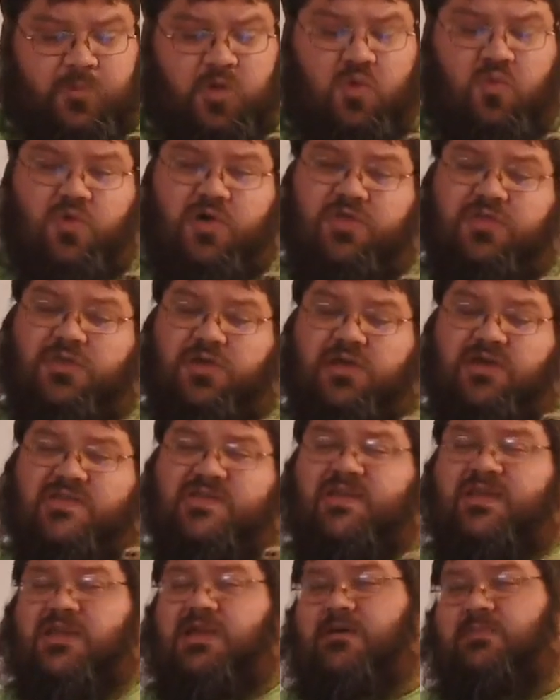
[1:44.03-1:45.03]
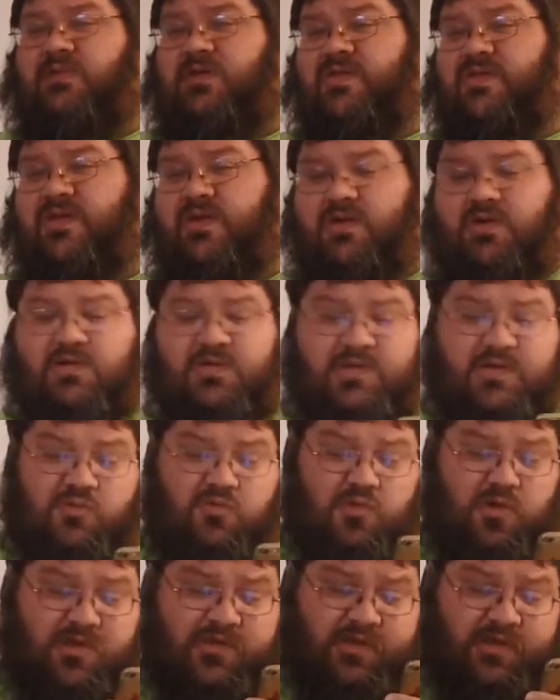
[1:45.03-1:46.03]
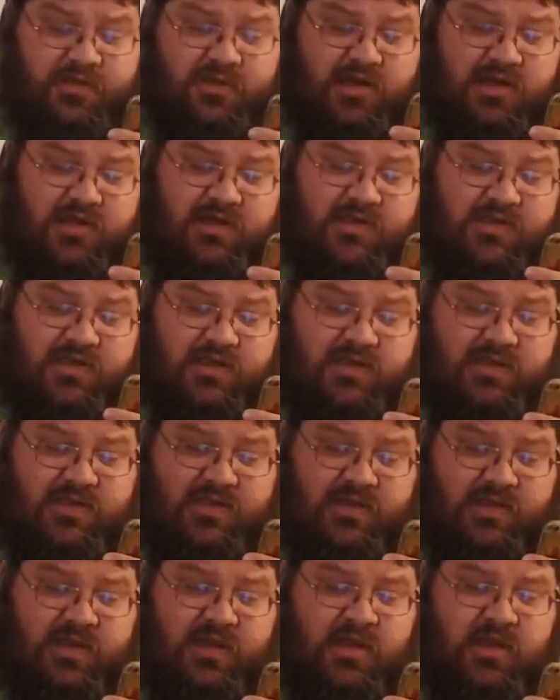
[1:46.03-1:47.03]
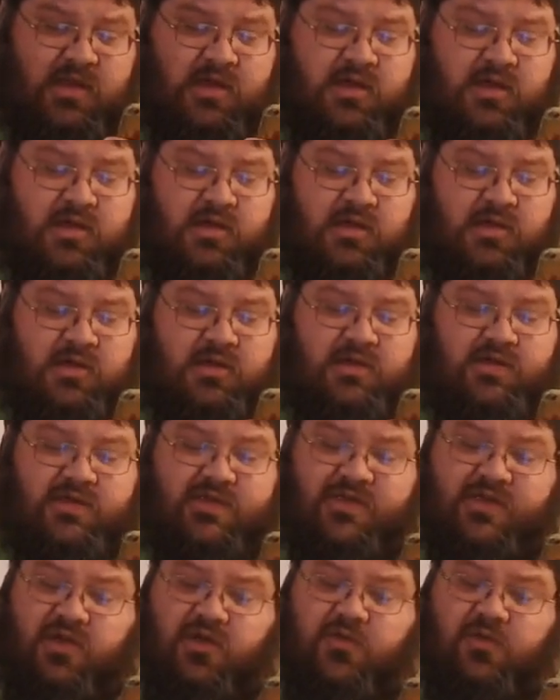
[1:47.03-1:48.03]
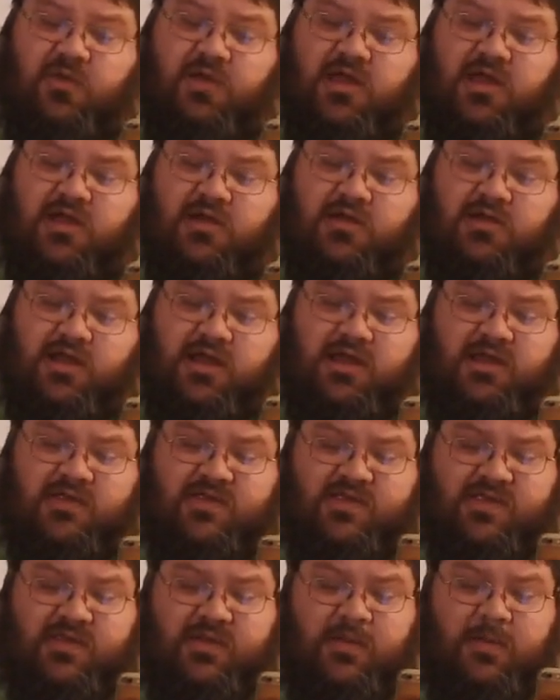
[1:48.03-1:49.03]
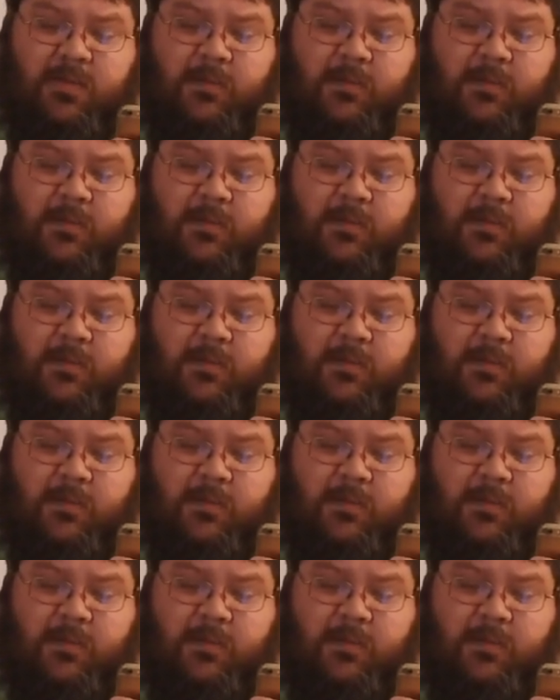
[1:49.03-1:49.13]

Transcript: with ECW songs, it wasn't licensed. So here it is.